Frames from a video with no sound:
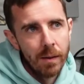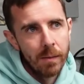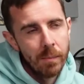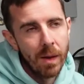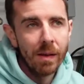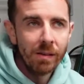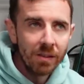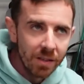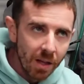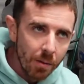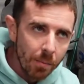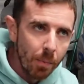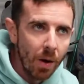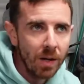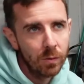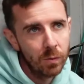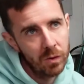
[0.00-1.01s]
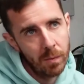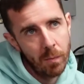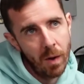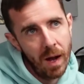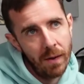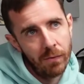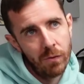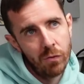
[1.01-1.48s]
But there is other bikes which I
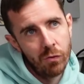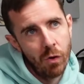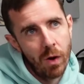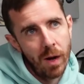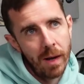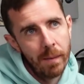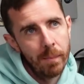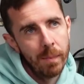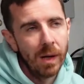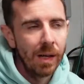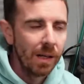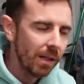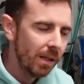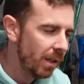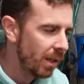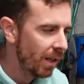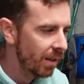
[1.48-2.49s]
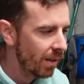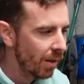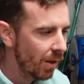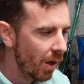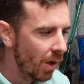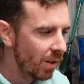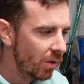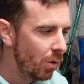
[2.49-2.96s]
might have to try, but I don't
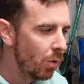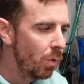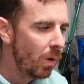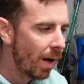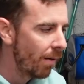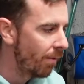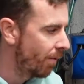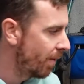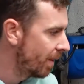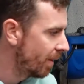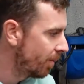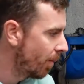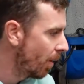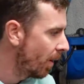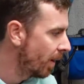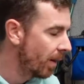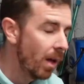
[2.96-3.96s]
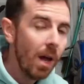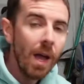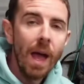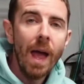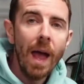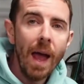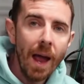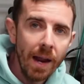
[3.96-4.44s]
know, I do love this bike.
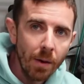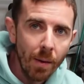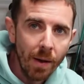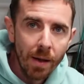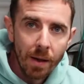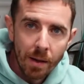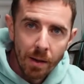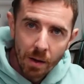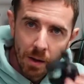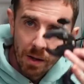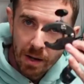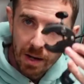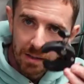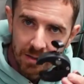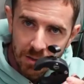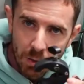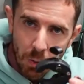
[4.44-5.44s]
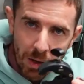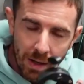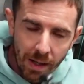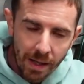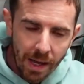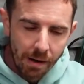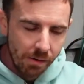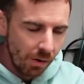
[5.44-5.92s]
Anyway, let's
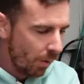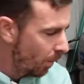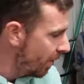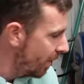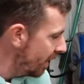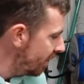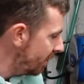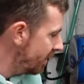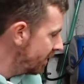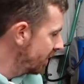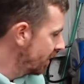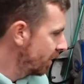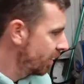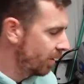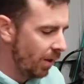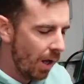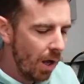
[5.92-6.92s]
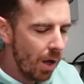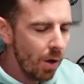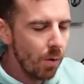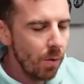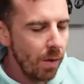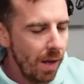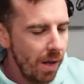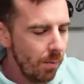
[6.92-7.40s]
quickly carry on with this.
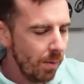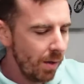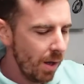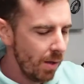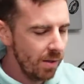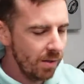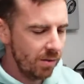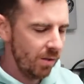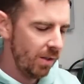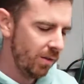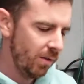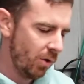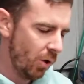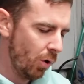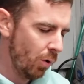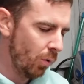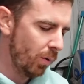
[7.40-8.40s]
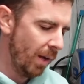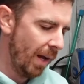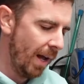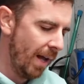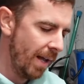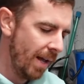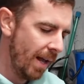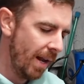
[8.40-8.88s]
So here we go, this is called
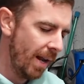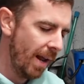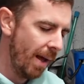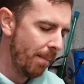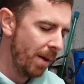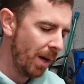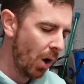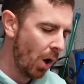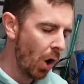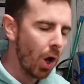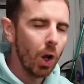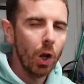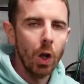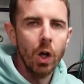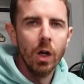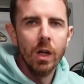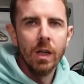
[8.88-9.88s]
a Lamicall.